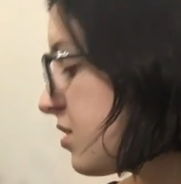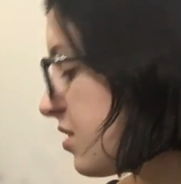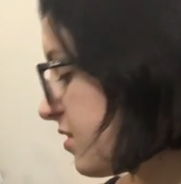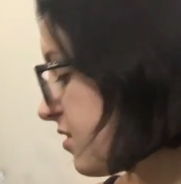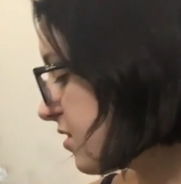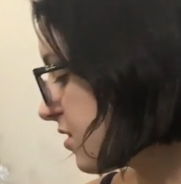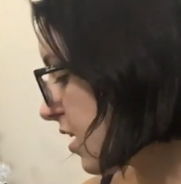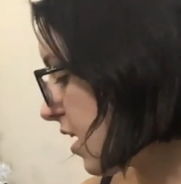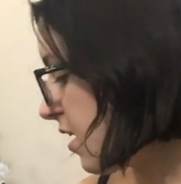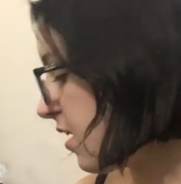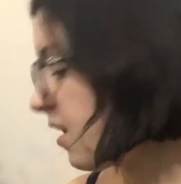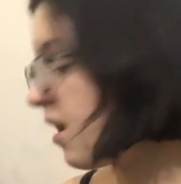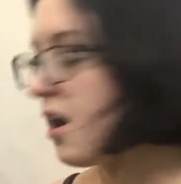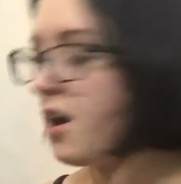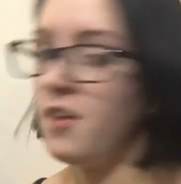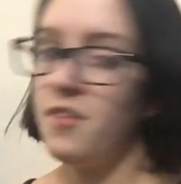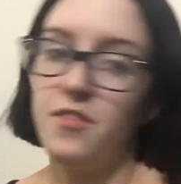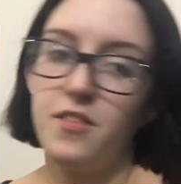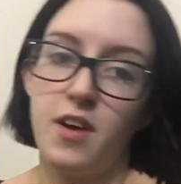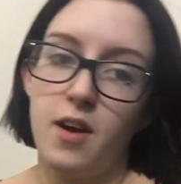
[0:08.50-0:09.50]
to start
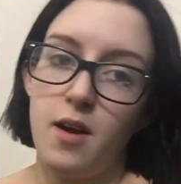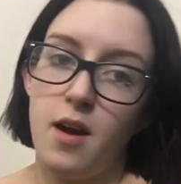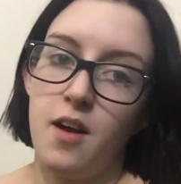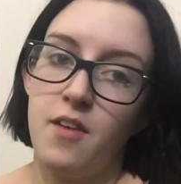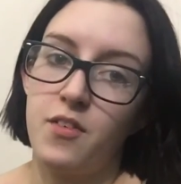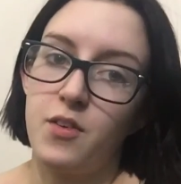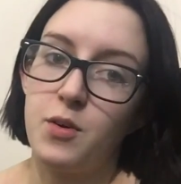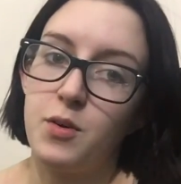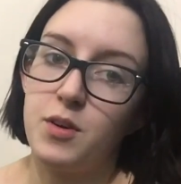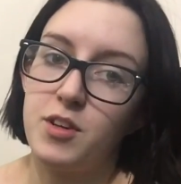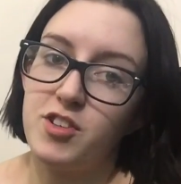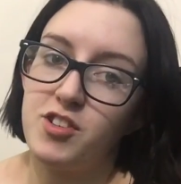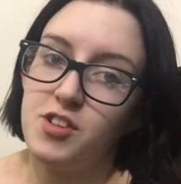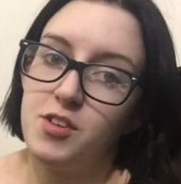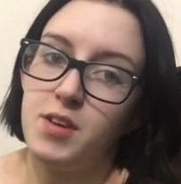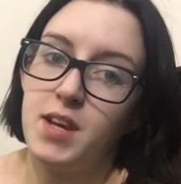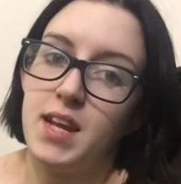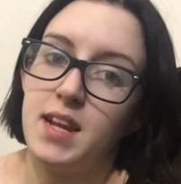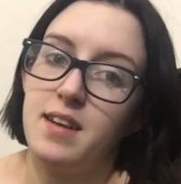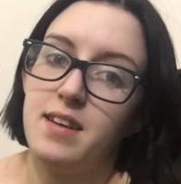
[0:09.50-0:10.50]
off, of course
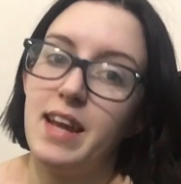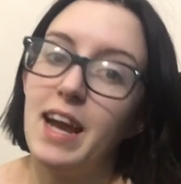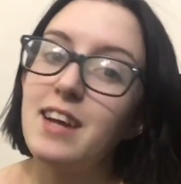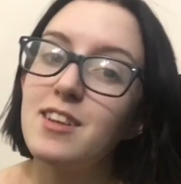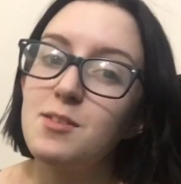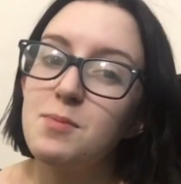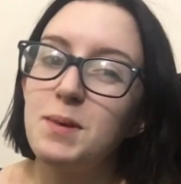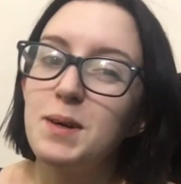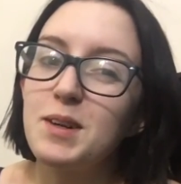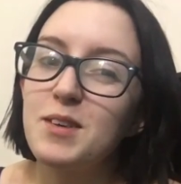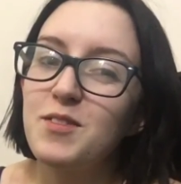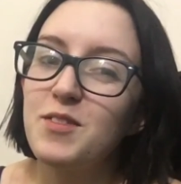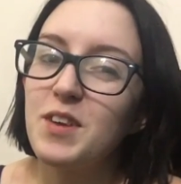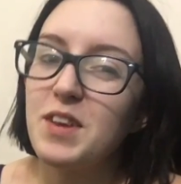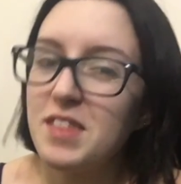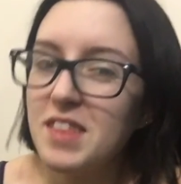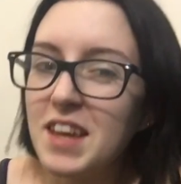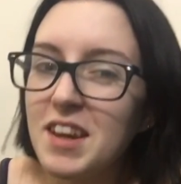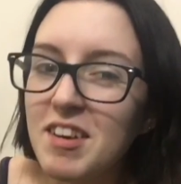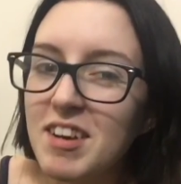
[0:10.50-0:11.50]
you get a textbook
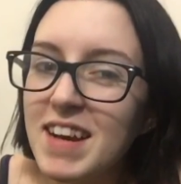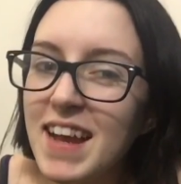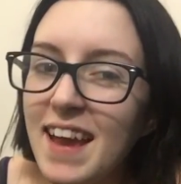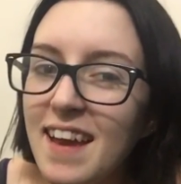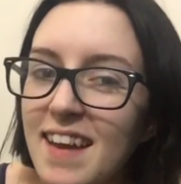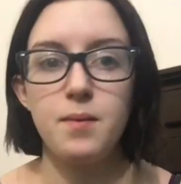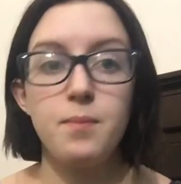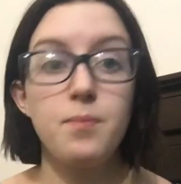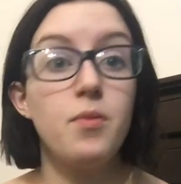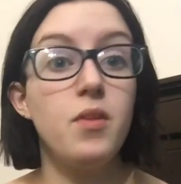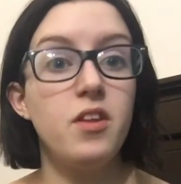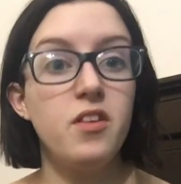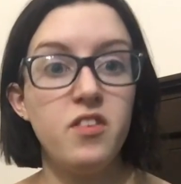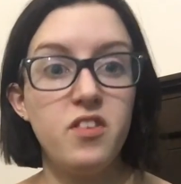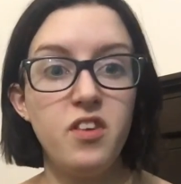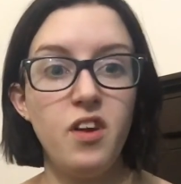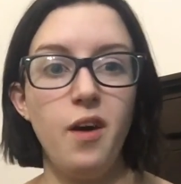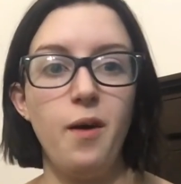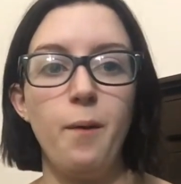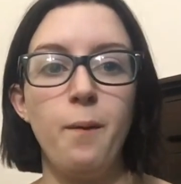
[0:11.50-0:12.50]
for theory day.
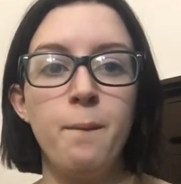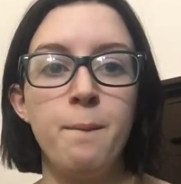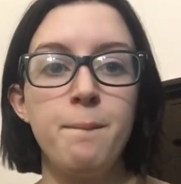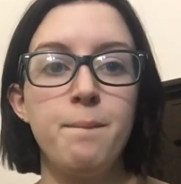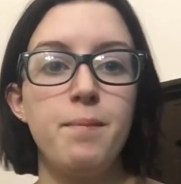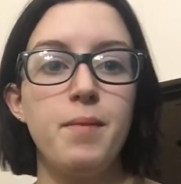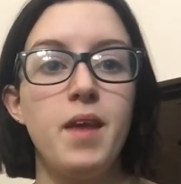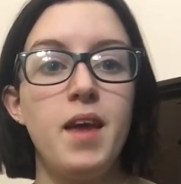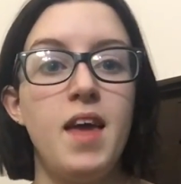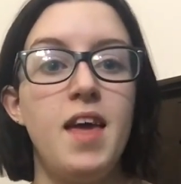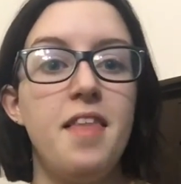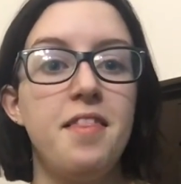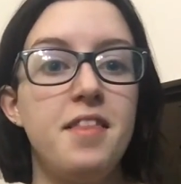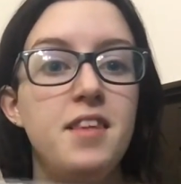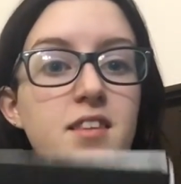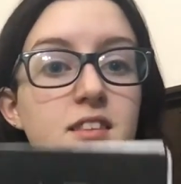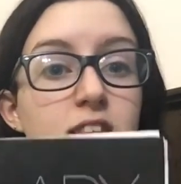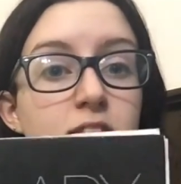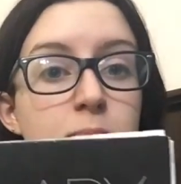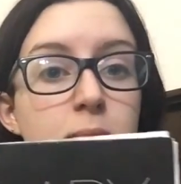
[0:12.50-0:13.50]
So
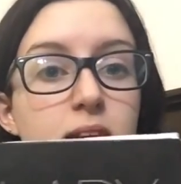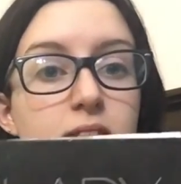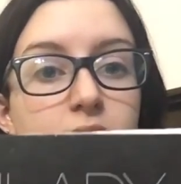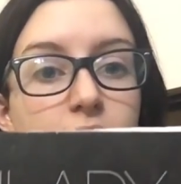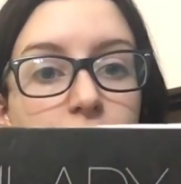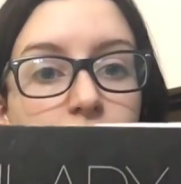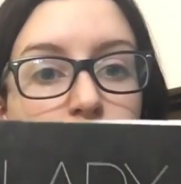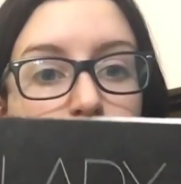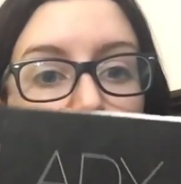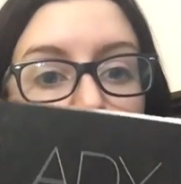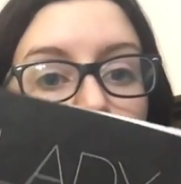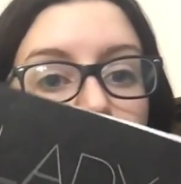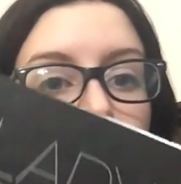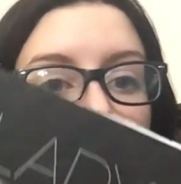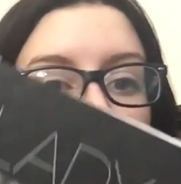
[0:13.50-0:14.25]
this is my textbook